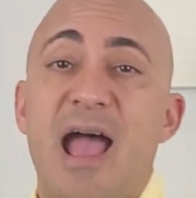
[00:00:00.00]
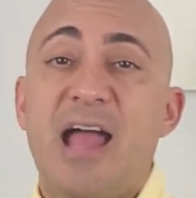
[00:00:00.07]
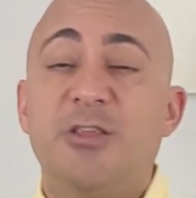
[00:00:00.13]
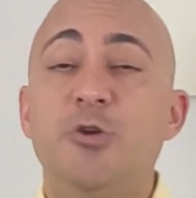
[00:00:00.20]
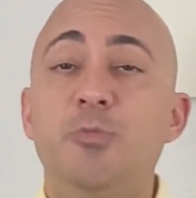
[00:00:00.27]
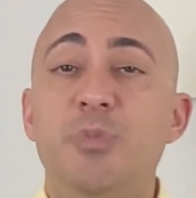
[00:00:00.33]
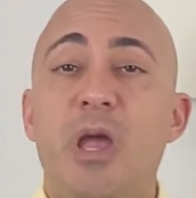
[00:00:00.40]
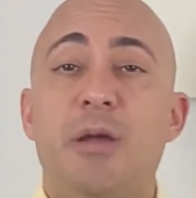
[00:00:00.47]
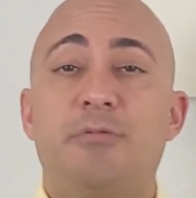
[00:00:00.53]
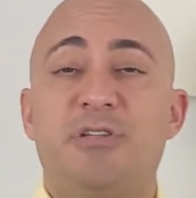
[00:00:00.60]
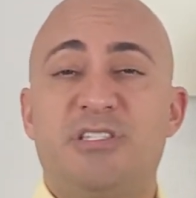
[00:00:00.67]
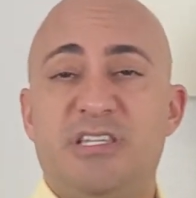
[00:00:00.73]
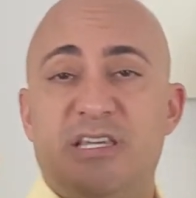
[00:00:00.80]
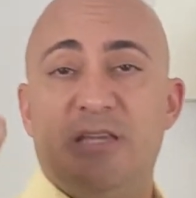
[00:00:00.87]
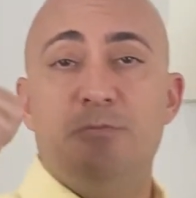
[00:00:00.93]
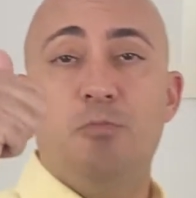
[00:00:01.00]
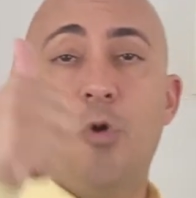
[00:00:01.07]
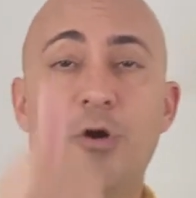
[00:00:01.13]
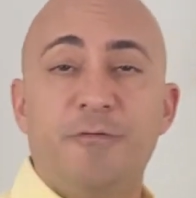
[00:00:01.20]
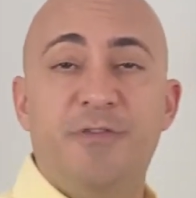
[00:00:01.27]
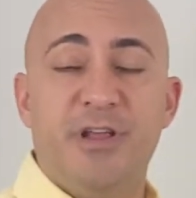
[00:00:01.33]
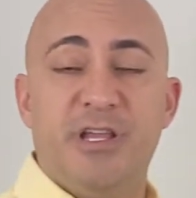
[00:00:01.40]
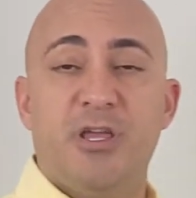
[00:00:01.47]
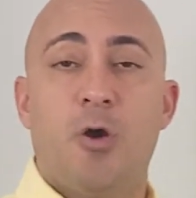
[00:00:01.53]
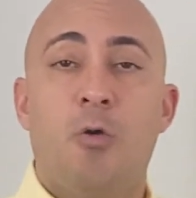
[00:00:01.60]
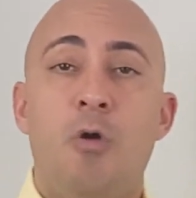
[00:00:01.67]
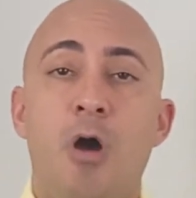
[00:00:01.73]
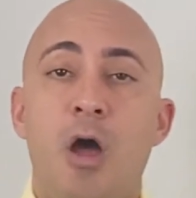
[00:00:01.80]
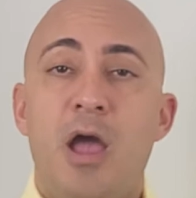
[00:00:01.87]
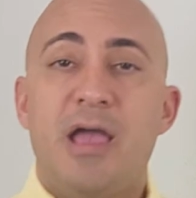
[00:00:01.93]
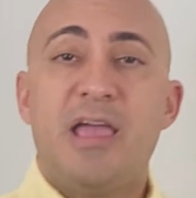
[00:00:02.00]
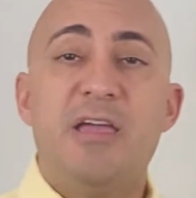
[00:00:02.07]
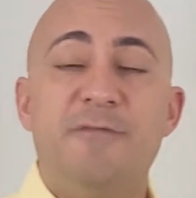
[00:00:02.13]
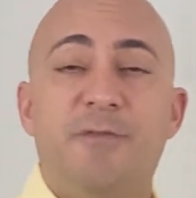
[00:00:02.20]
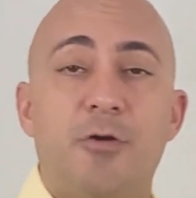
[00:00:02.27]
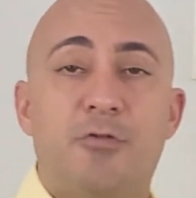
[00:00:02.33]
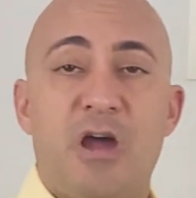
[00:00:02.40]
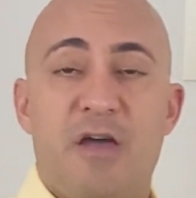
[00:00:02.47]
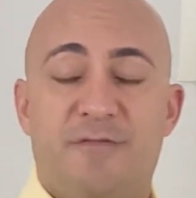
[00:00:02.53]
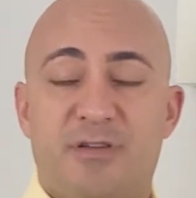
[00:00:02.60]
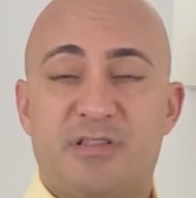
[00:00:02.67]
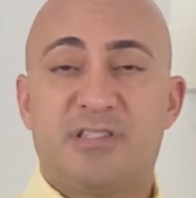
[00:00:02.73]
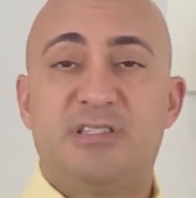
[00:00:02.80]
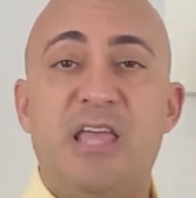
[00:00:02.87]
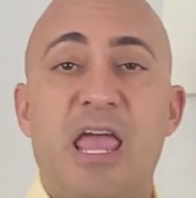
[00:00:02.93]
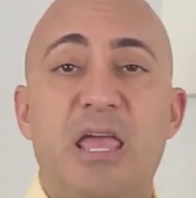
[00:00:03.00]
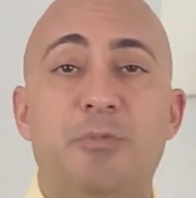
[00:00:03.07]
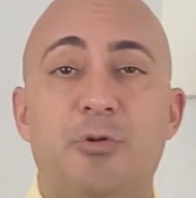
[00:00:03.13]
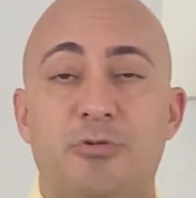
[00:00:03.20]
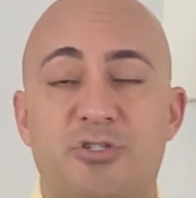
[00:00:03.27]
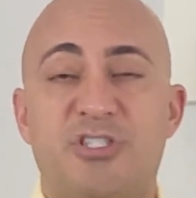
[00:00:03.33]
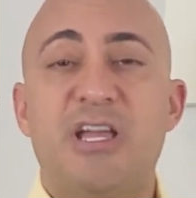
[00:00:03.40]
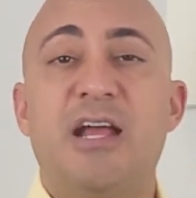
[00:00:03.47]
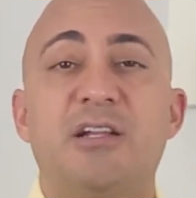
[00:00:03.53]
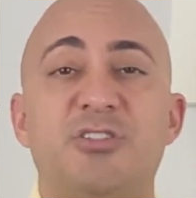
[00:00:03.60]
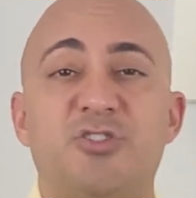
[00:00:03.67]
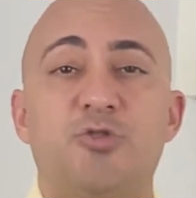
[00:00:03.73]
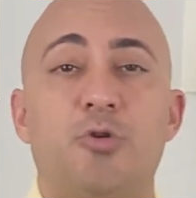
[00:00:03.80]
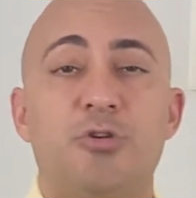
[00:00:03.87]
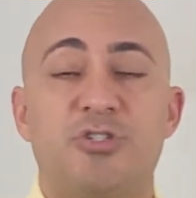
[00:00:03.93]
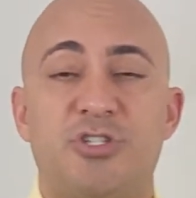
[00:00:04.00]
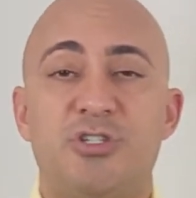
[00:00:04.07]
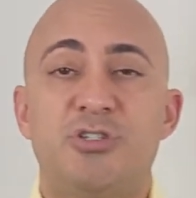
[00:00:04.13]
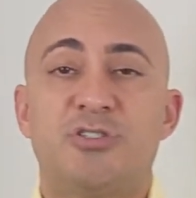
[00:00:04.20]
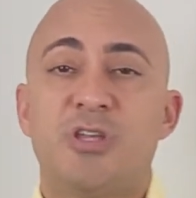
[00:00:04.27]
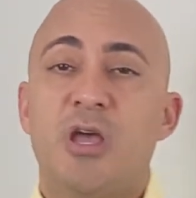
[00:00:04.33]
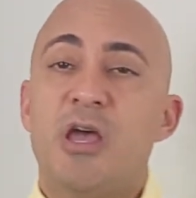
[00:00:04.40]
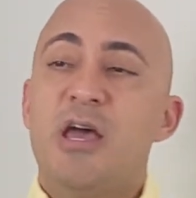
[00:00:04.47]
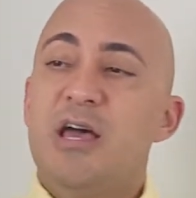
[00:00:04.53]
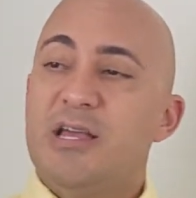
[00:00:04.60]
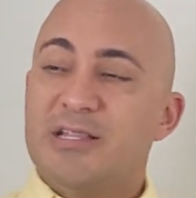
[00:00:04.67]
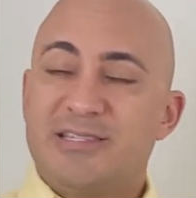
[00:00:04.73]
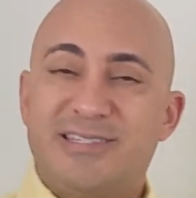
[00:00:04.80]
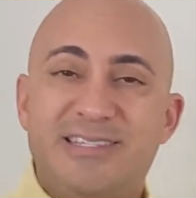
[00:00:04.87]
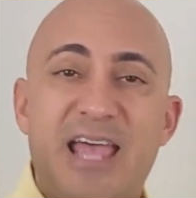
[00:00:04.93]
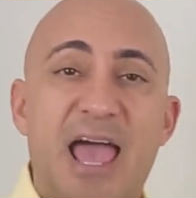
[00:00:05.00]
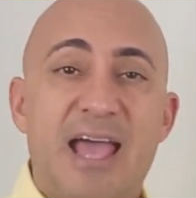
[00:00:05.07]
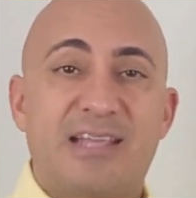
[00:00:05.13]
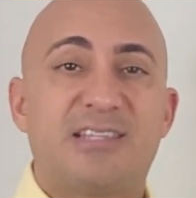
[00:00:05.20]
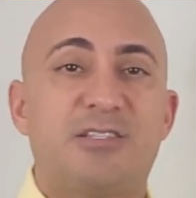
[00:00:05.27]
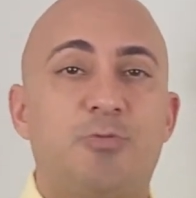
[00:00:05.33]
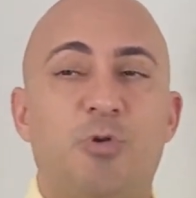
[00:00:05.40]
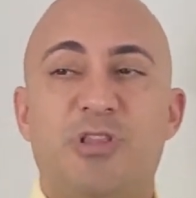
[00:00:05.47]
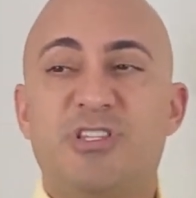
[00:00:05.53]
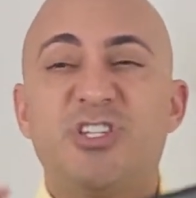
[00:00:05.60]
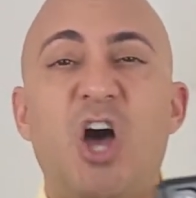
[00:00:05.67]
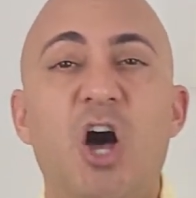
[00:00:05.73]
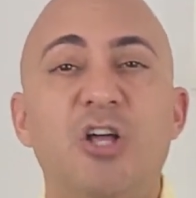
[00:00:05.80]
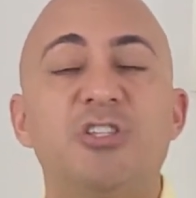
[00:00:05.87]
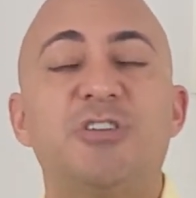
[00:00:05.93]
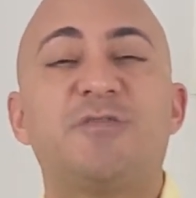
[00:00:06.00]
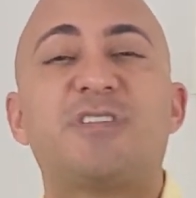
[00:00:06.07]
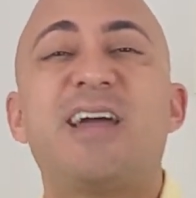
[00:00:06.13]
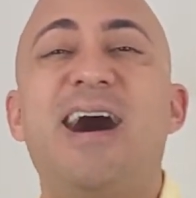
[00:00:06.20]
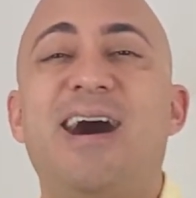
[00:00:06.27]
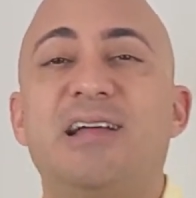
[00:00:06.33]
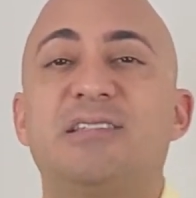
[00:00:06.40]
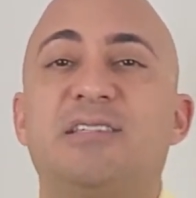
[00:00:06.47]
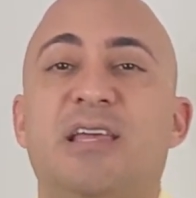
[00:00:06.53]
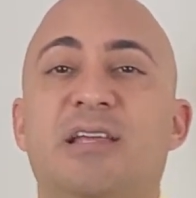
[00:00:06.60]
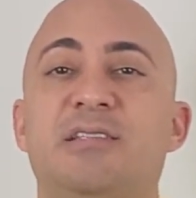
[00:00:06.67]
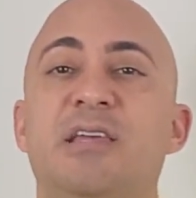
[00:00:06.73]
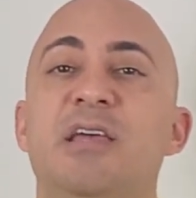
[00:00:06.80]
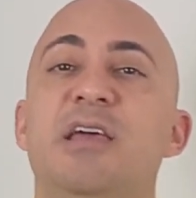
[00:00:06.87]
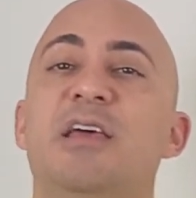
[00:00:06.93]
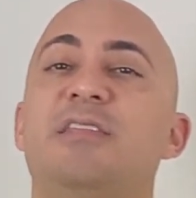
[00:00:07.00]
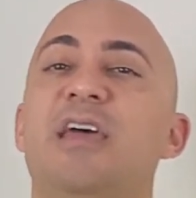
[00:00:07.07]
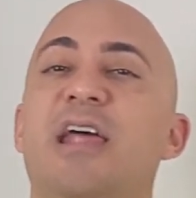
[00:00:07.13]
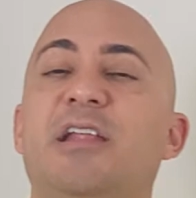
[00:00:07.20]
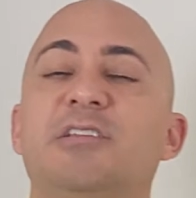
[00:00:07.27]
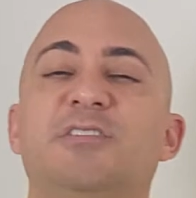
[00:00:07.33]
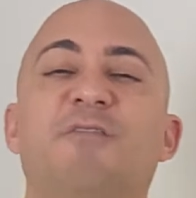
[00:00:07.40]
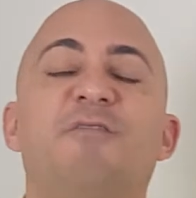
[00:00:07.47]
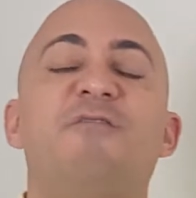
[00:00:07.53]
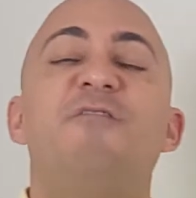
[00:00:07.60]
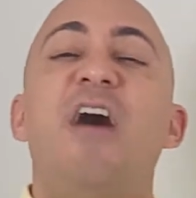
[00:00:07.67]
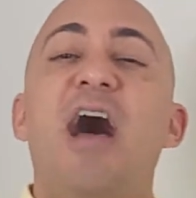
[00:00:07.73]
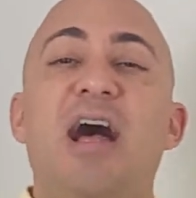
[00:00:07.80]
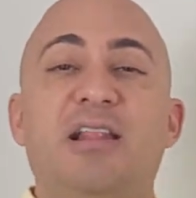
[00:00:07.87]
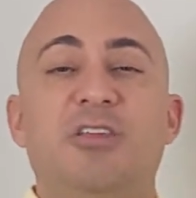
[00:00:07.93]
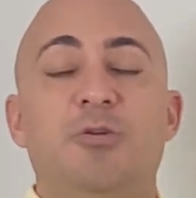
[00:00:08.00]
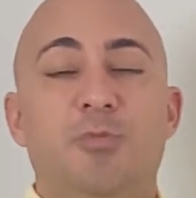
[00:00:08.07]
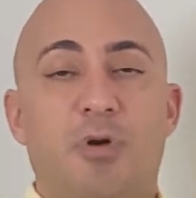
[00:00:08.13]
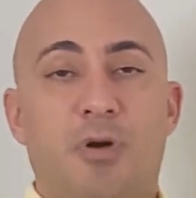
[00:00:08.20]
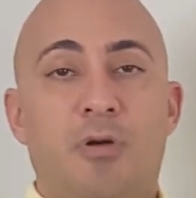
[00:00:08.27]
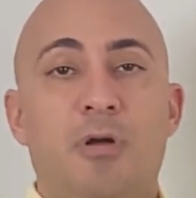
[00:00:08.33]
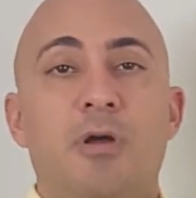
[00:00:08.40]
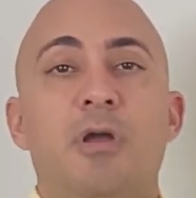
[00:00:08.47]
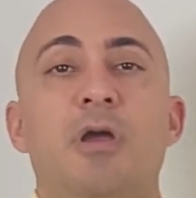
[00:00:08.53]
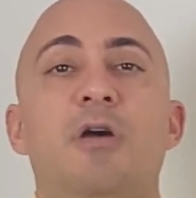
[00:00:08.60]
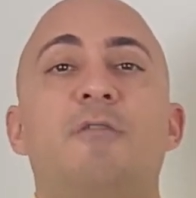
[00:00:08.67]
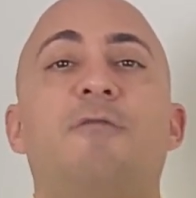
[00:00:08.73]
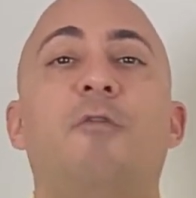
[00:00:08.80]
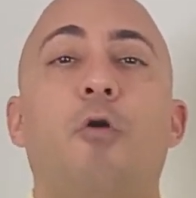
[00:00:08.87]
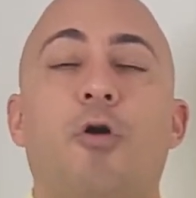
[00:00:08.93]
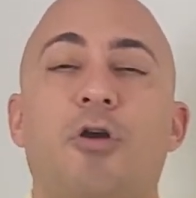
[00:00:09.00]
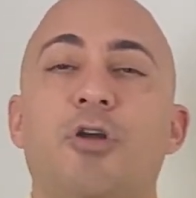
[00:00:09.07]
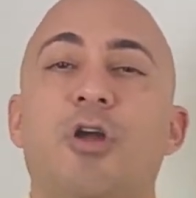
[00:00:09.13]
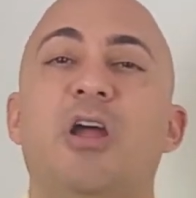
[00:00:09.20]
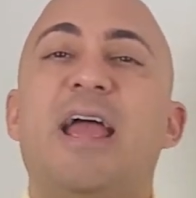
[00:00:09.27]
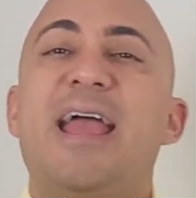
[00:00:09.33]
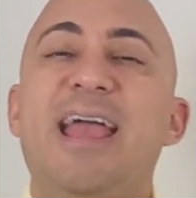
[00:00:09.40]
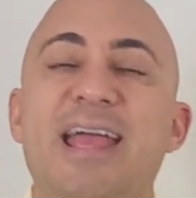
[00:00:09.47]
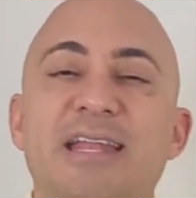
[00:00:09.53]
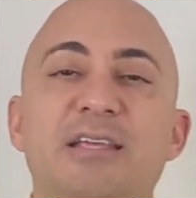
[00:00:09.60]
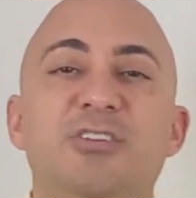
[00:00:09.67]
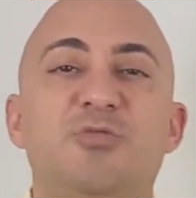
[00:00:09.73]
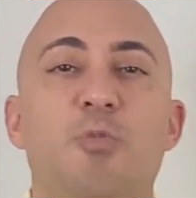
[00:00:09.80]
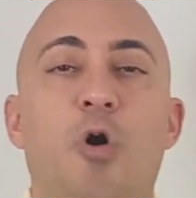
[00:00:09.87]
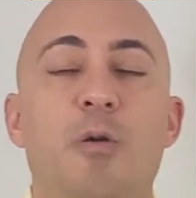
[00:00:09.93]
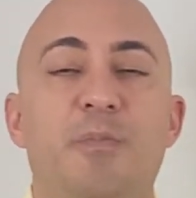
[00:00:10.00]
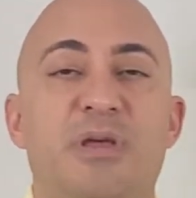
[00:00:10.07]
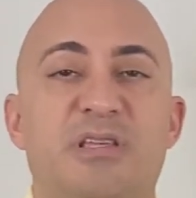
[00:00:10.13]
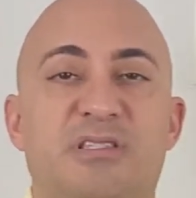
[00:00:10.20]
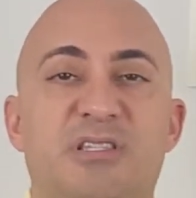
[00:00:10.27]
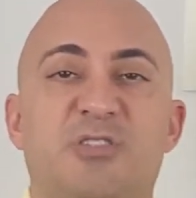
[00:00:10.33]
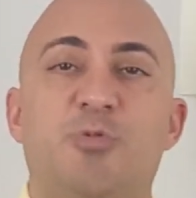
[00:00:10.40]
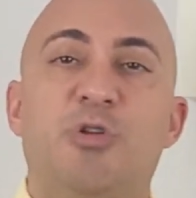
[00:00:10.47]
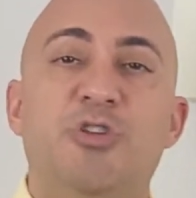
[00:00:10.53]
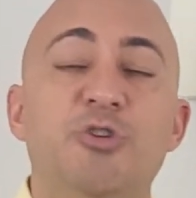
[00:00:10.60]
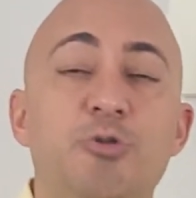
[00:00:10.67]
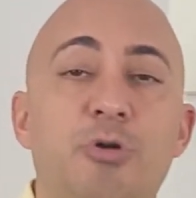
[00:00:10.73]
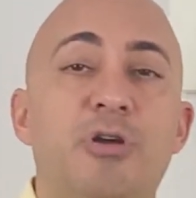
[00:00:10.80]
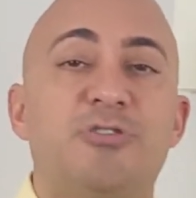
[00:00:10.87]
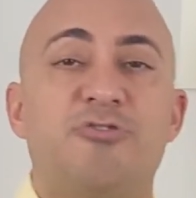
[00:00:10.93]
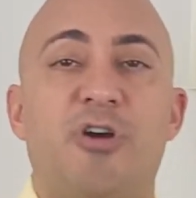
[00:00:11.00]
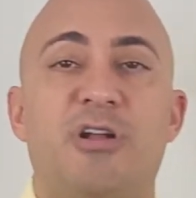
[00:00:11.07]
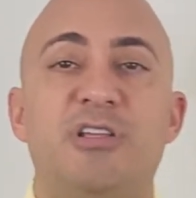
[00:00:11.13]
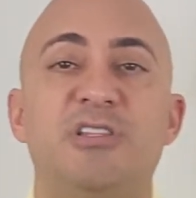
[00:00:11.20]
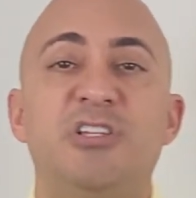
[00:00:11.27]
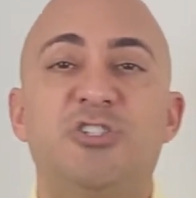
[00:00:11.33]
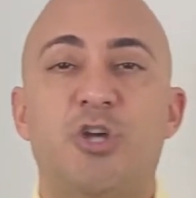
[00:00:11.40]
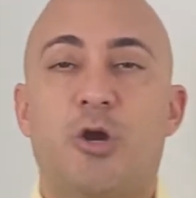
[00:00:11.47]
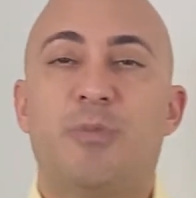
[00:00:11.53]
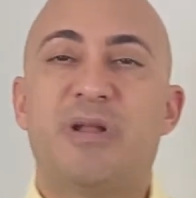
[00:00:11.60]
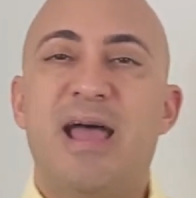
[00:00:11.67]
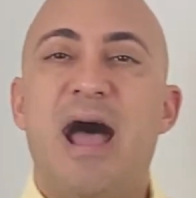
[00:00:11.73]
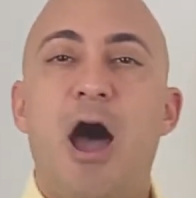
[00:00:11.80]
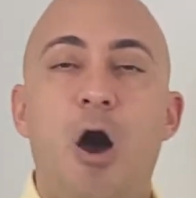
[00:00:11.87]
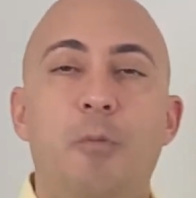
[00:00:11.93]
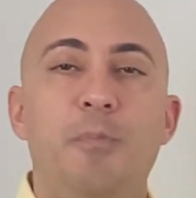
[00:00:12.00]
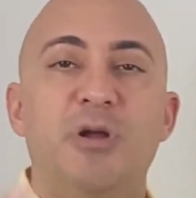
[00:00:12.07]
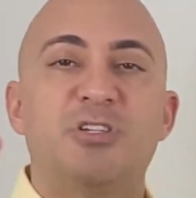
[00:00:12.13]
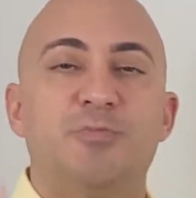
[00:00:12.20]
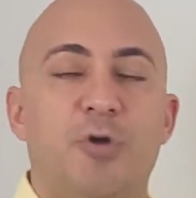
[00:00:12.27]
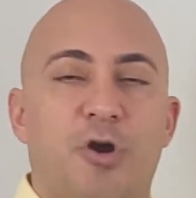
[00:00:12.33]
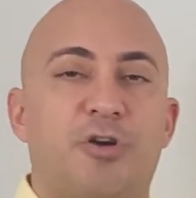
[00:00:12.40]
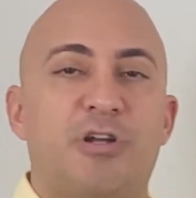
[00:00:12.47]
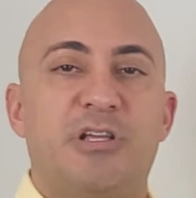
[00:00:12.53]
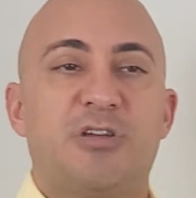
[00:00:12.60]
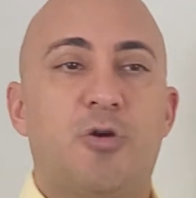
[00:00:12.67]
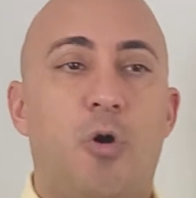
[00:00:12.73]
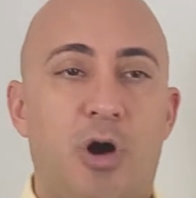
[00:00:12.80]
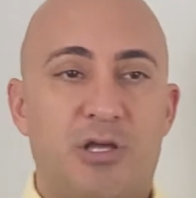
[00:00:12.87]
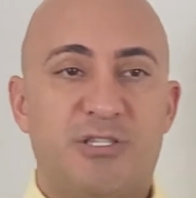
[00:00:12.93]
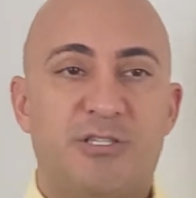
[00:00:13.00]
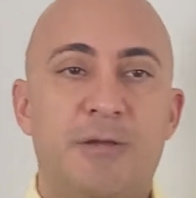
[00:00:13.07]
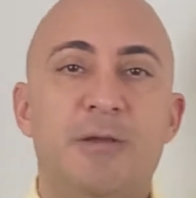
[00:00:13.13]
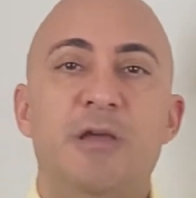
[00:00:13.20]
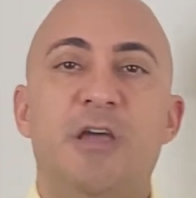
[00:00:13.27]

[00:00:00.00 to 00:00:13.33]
And you'll be able to see more video, infographics, tables, cited sources, text with tons of content that is valuable for any small business when you are trying to determine how much marketing costs.